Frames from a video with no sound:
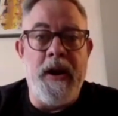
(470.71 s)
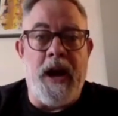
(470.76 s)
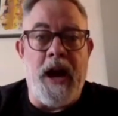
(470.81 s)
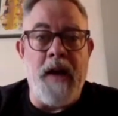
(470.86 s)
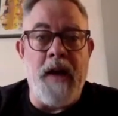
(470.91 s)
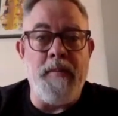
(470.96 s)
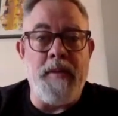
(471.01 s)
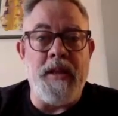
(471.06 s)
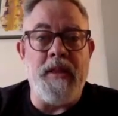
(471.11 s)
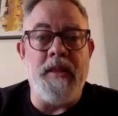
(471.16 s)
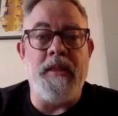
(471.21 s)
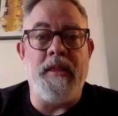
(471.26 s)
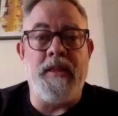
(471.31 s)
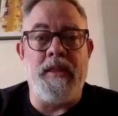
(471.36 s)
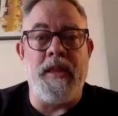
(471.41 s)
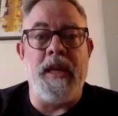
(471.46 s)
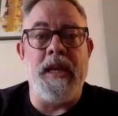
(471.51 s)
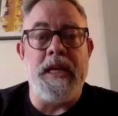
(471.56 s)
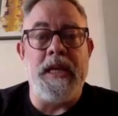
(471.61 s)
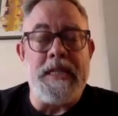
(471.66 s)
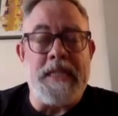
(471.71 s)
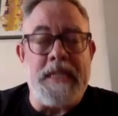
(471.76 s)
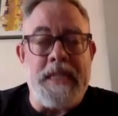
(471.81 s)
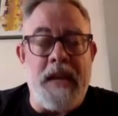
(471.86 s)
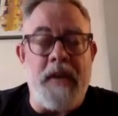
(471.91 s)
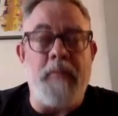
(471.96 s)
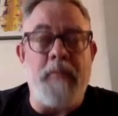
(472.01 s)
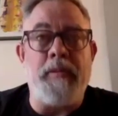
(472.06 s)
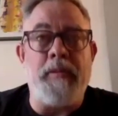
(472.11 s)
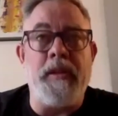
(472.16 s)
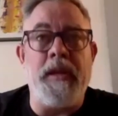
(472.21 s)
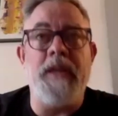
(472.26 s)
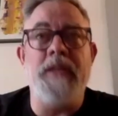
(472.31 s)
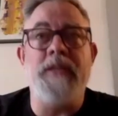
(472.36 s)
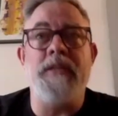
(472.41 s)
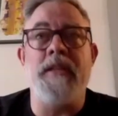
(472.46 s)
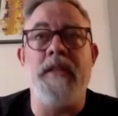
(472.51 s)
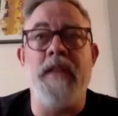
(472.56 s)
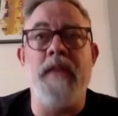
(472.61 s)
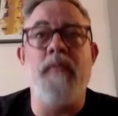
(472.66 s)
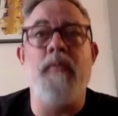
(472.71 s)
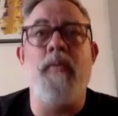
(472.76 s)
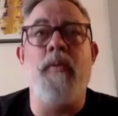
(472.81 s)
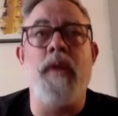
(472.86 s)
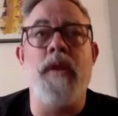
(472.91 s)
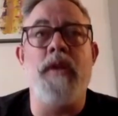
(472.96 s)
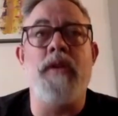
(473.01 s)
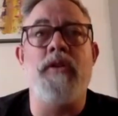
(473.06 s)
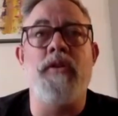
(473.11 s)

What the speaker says: I mean, it is their place and they want